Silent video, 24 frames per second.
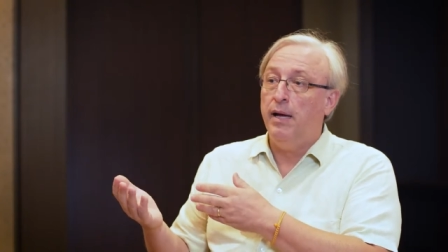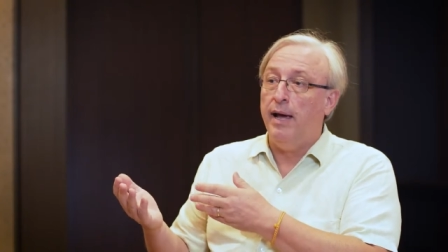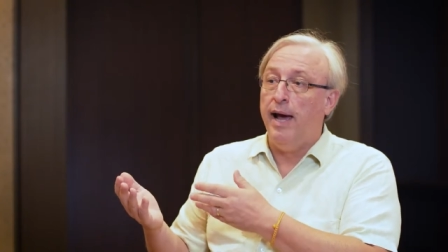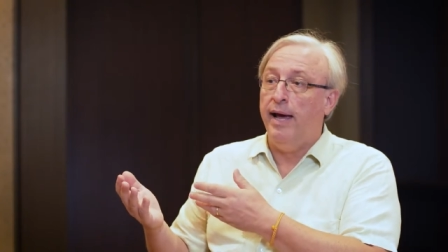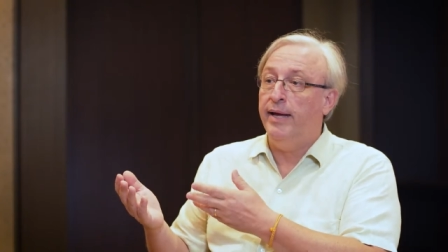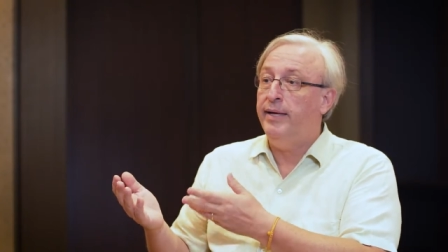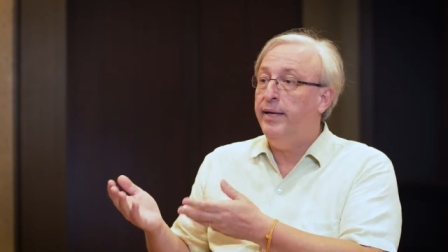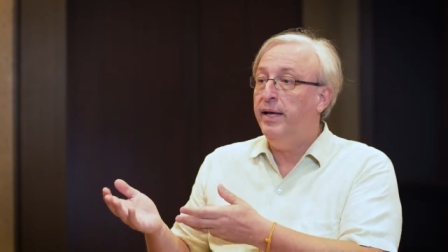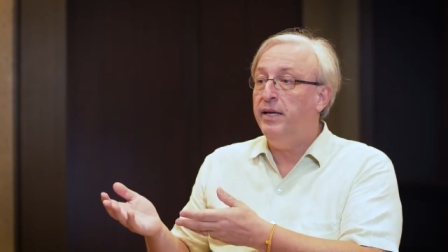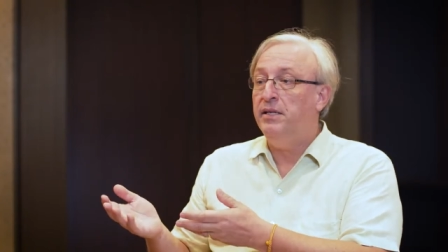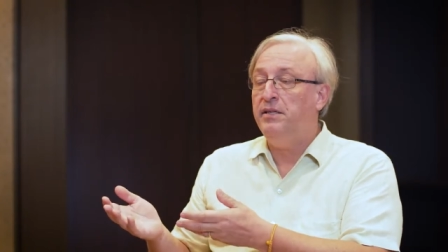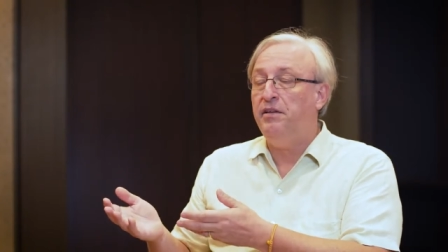
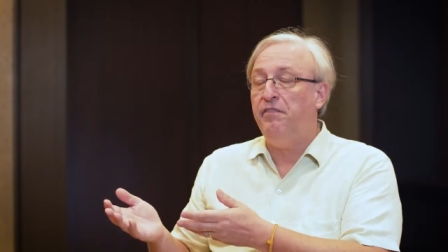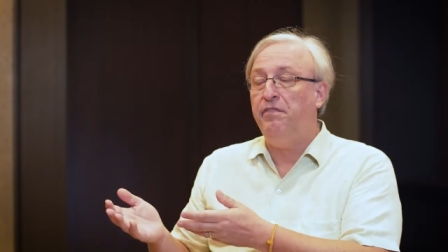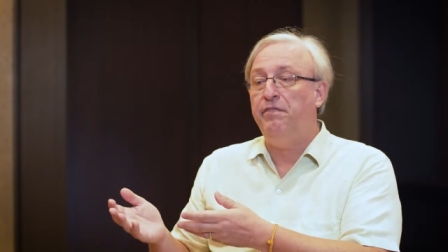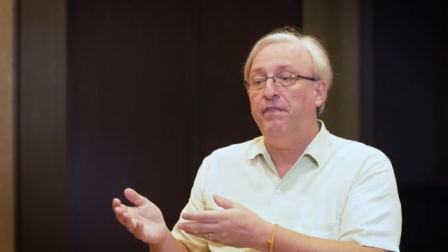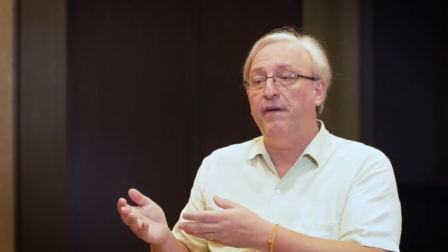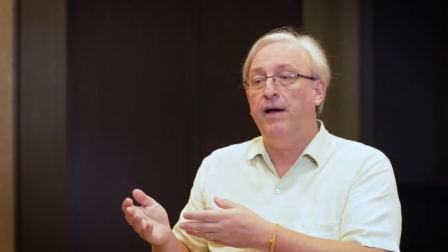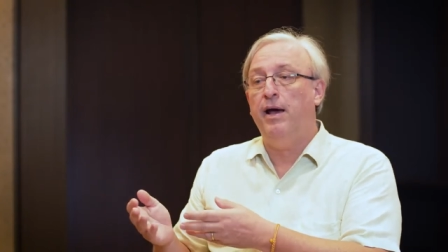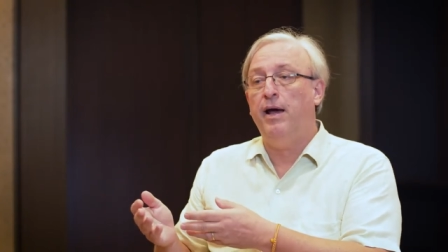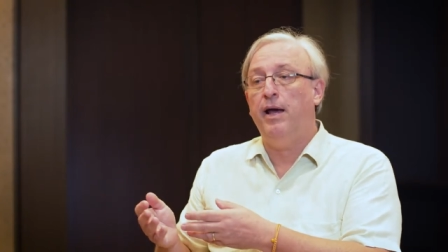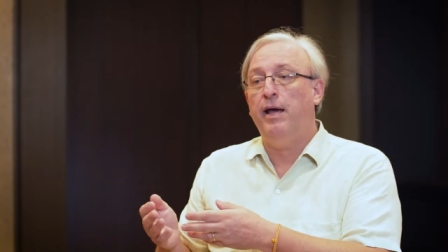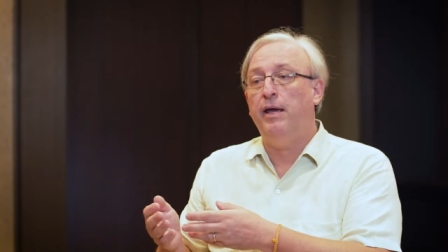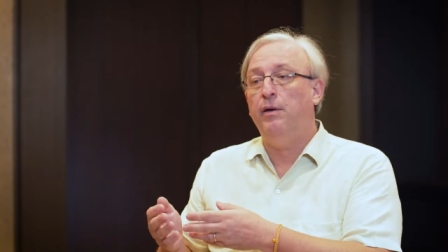
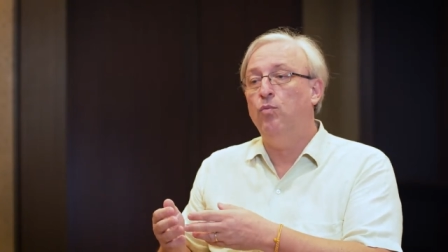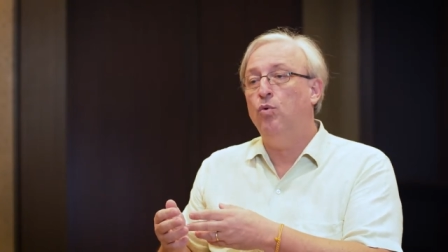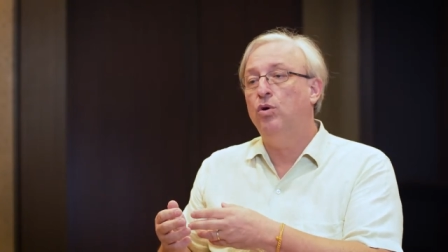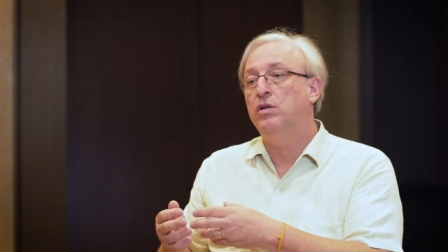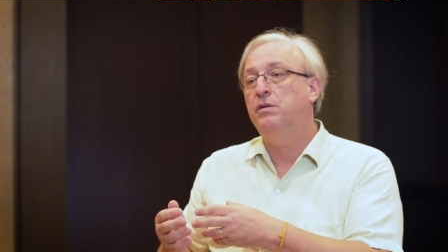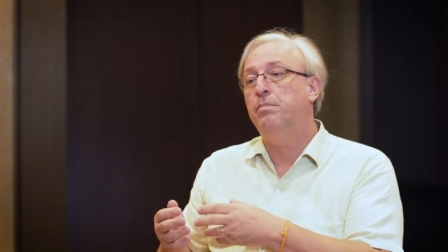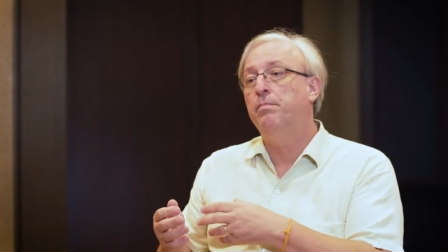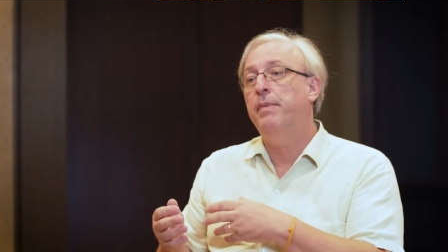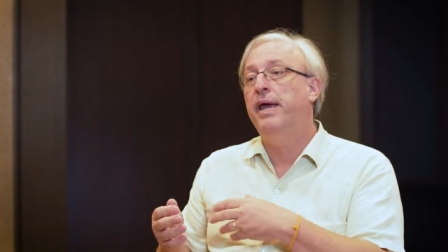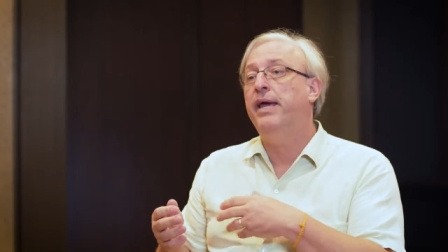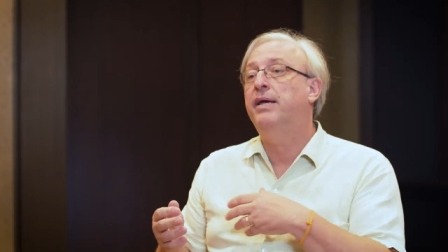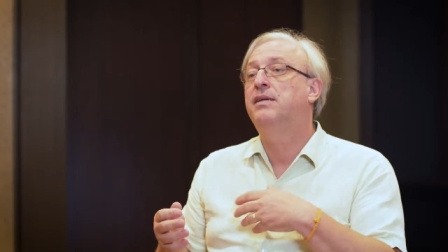identify
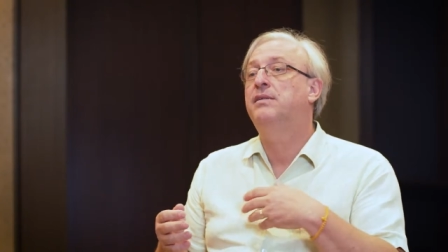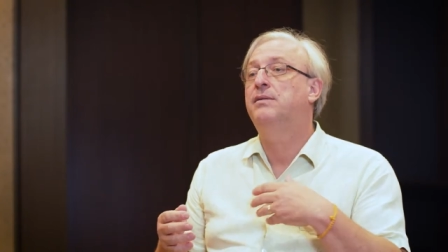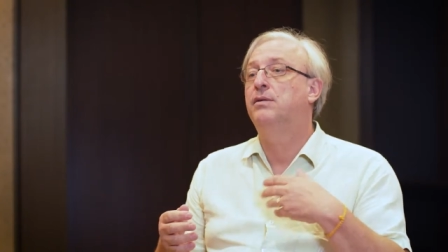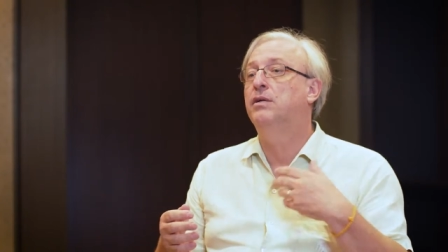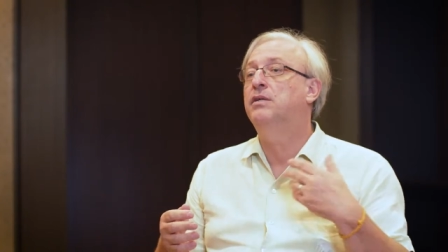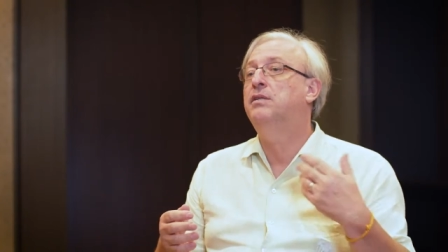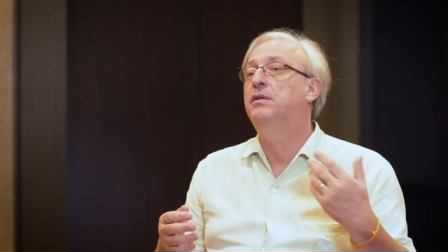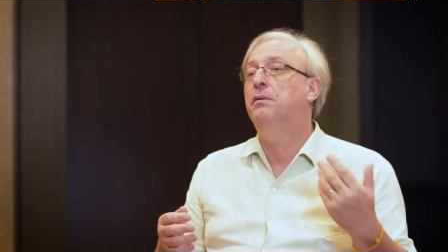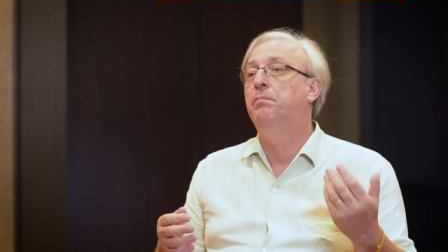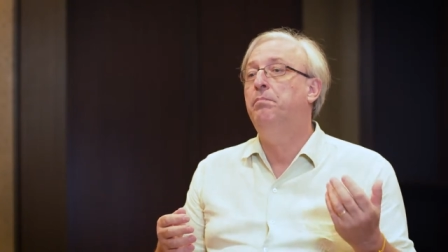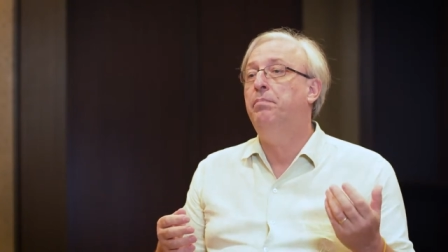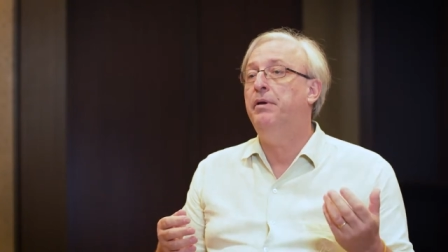what makes
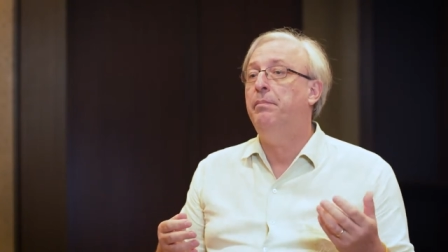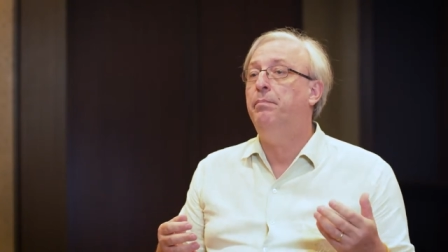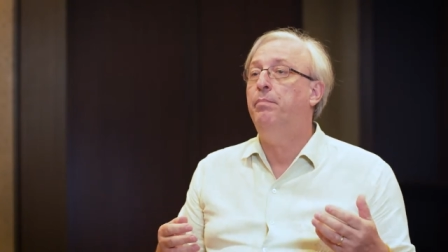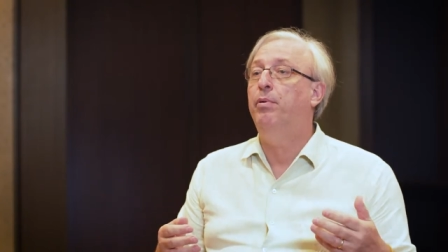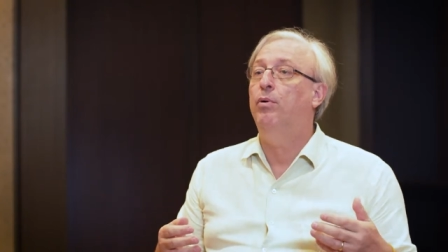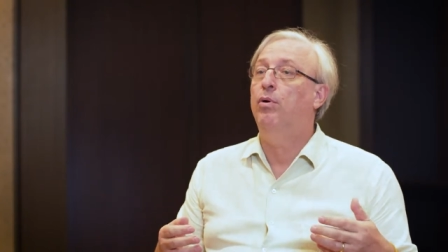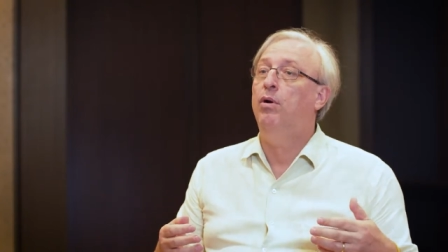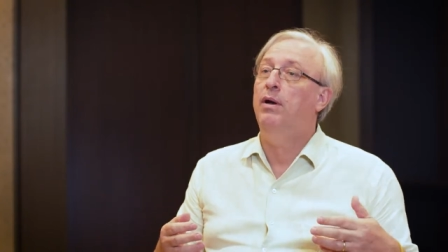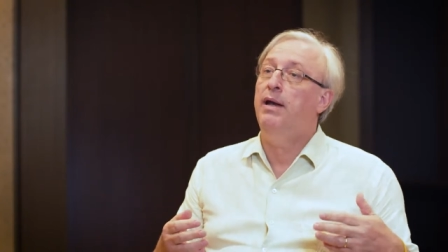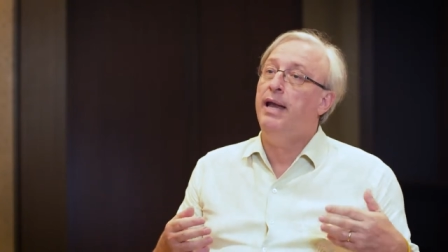certain people